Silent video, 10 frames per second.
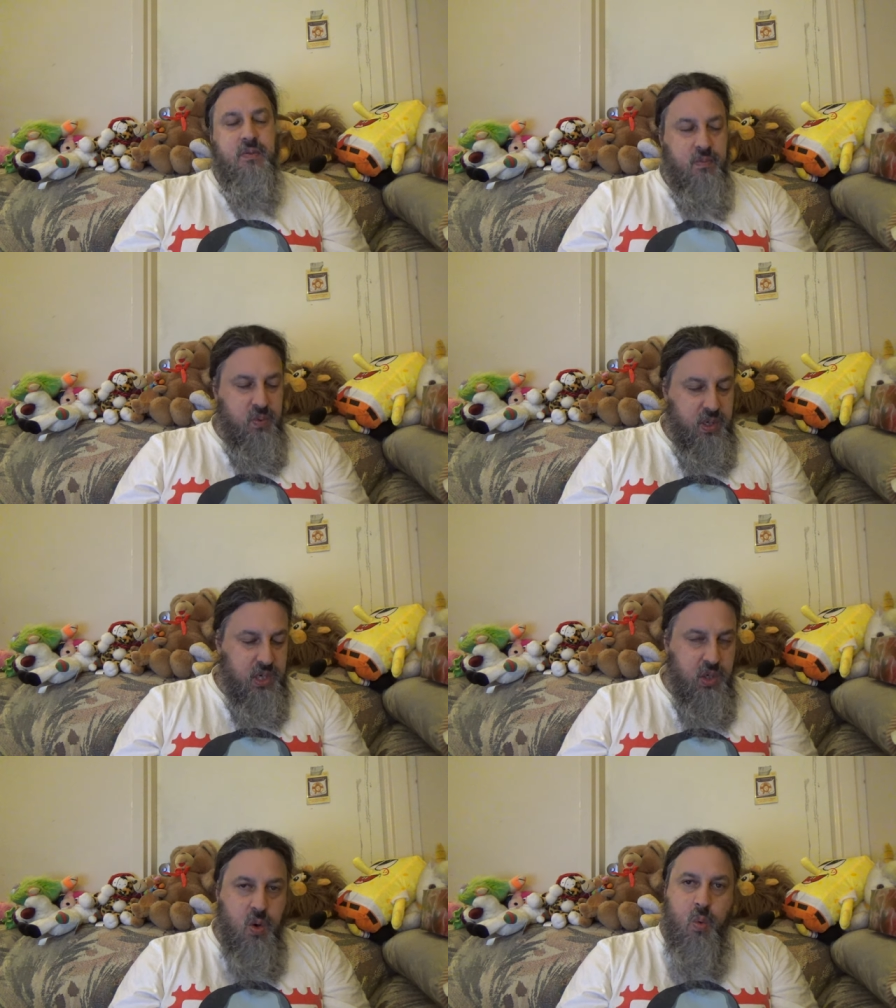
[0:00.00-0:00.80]
We're
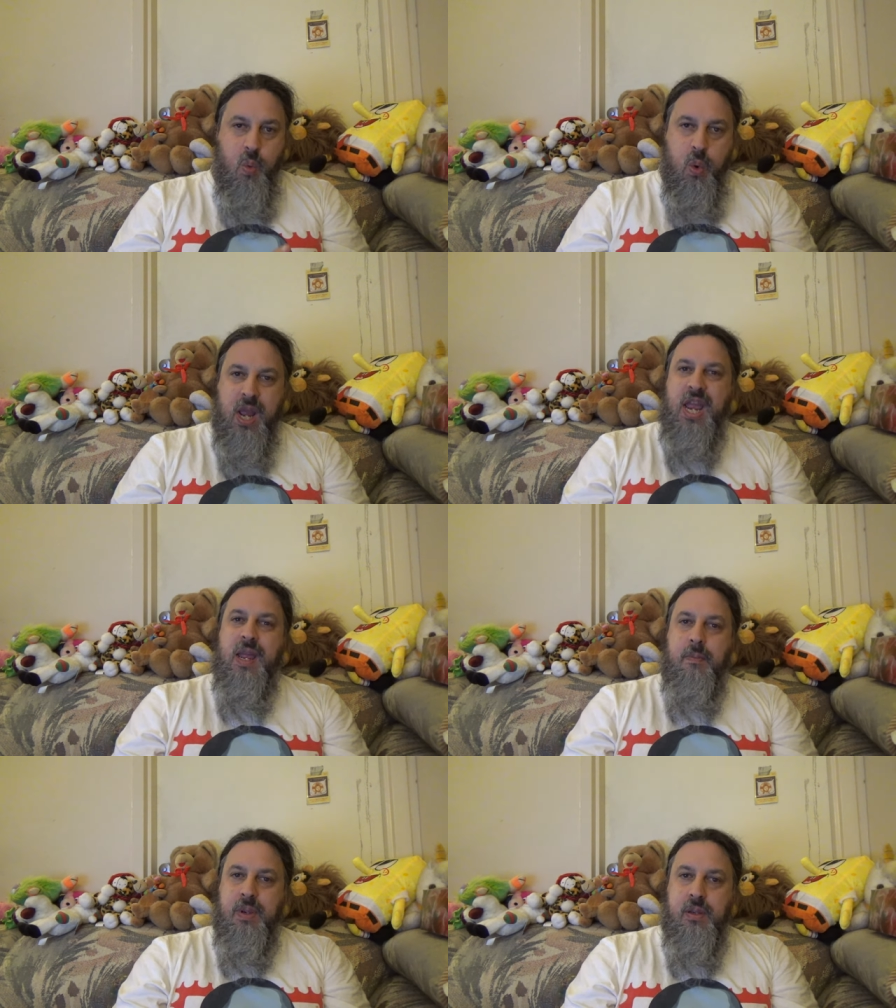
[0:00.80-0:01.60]
gonna go
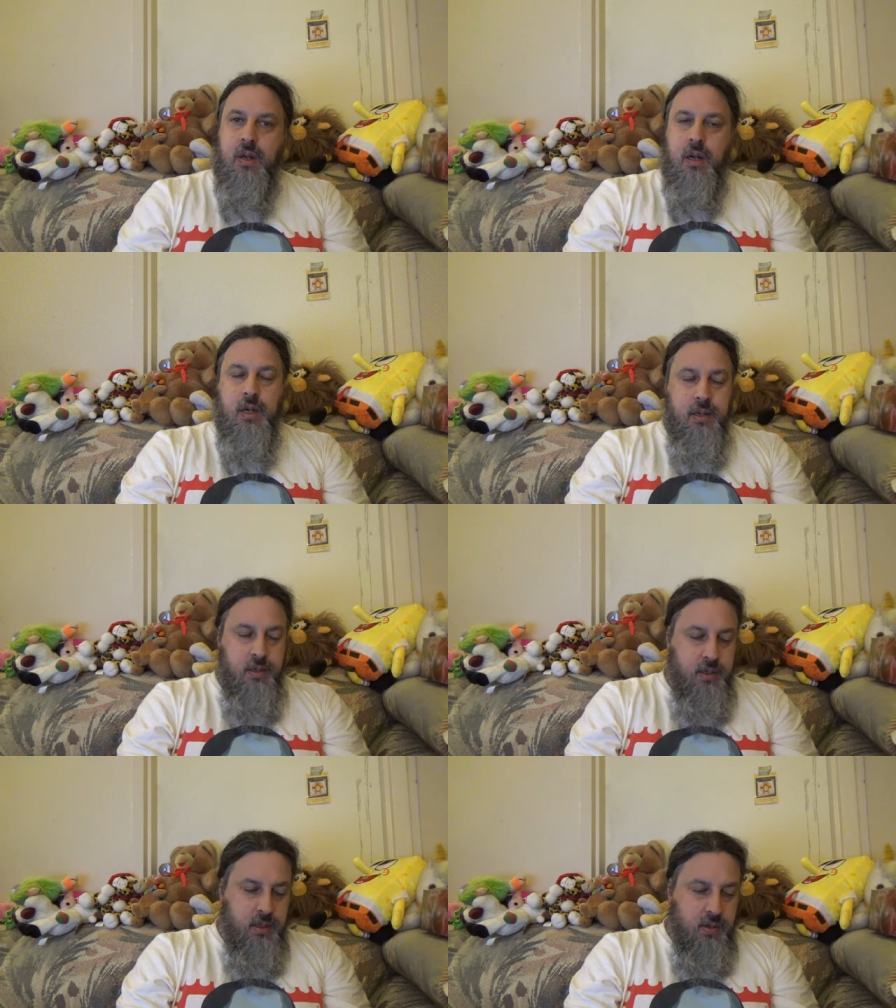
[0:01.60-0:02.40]
way beyond
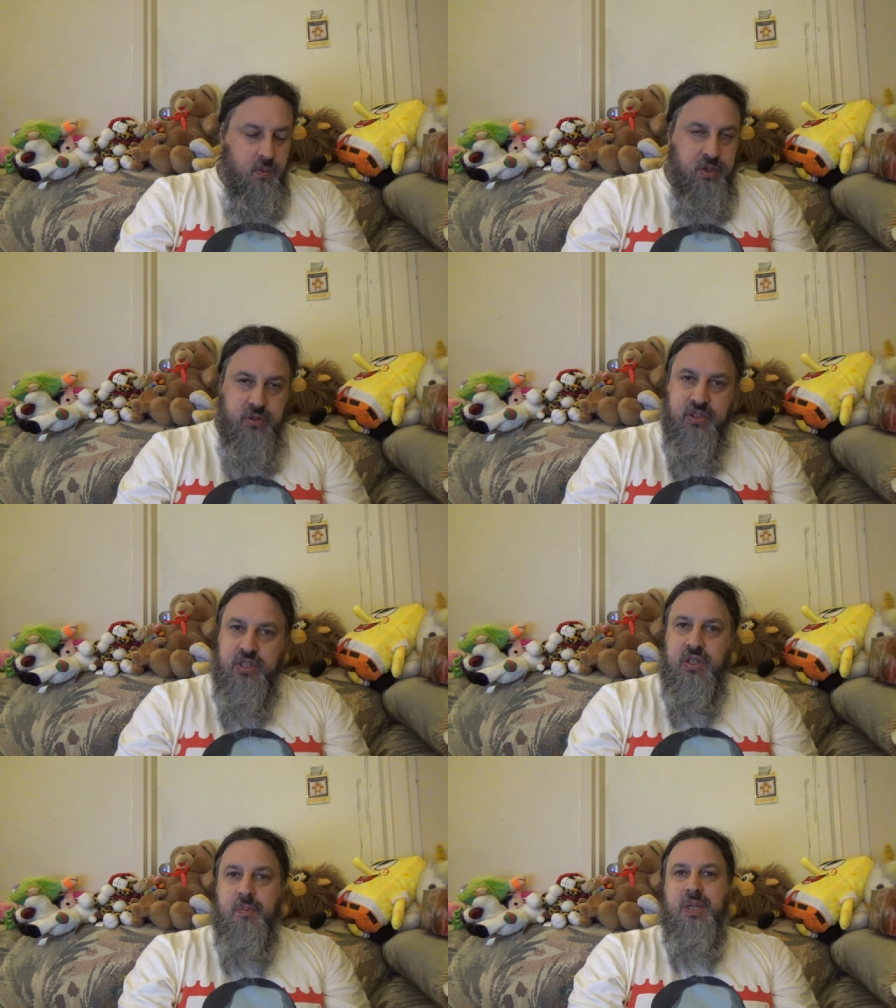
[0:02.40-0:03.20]
what you
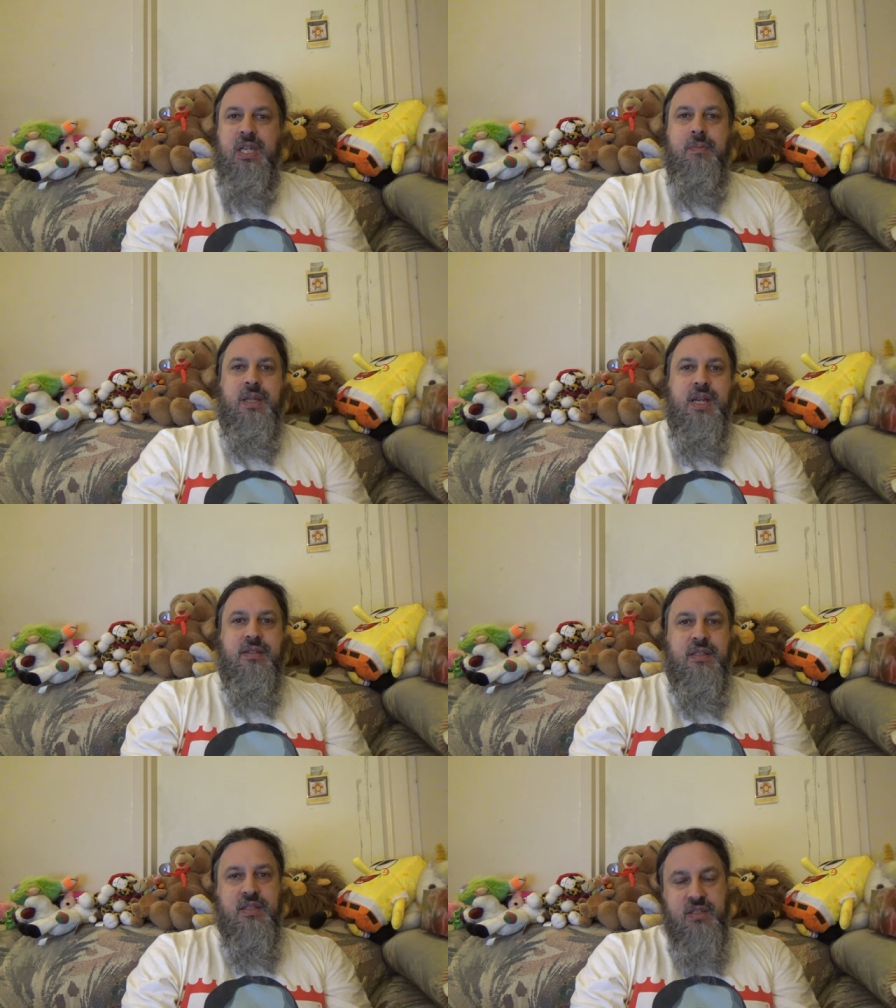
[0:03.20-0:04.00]
see on
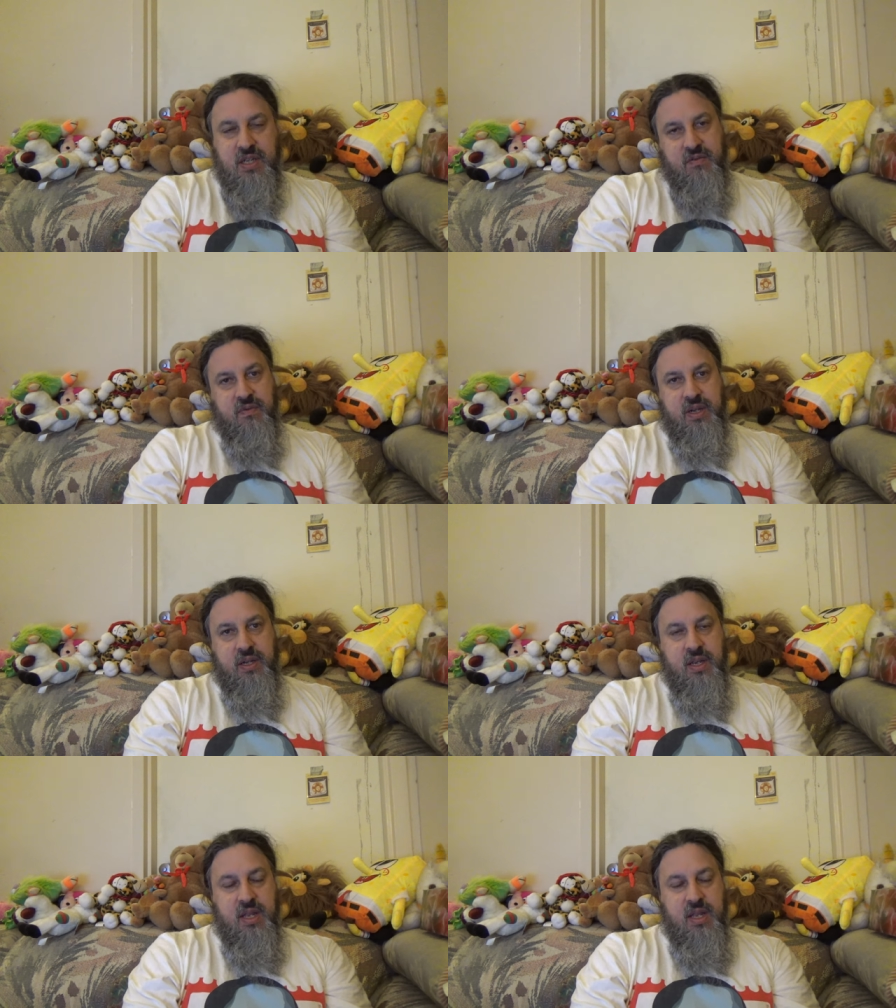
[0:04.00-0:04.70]
PBS and Discovery.